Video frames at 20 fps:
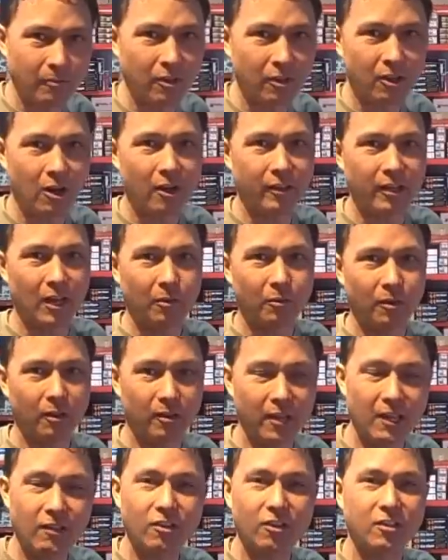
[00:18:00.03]
comes in contact with the
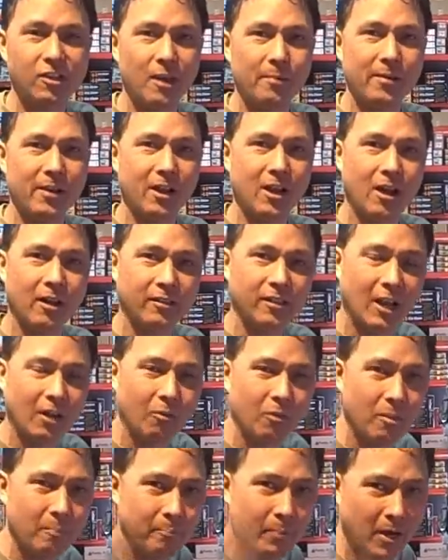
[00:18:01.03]
leaves, it's coming in
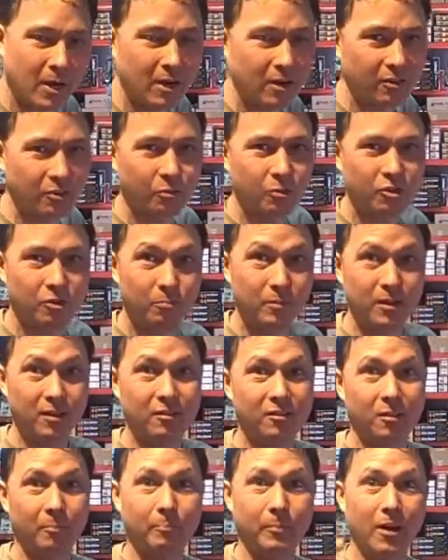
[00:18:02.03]
contact with the bugs, which
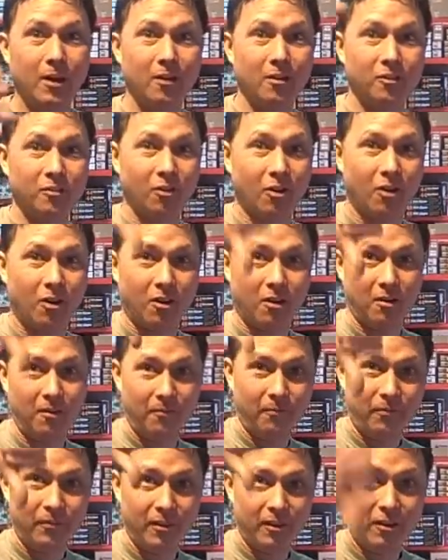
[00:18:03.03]
means the bugs are
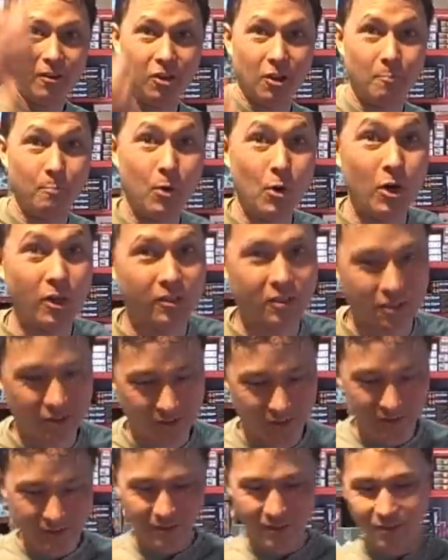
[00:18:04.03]
kaput.
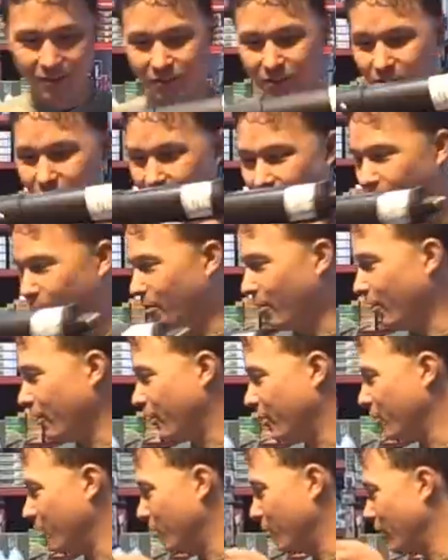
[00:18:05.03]
So yeah, really
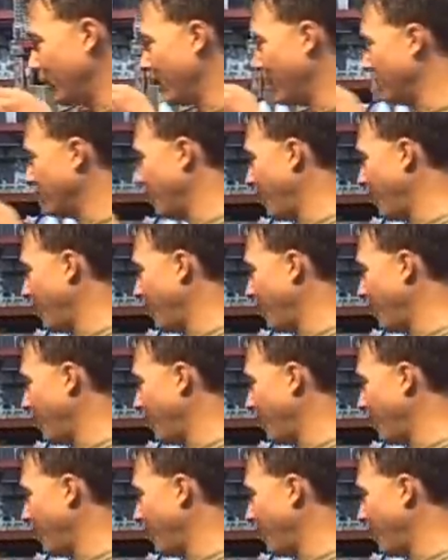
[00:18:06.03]
cool. They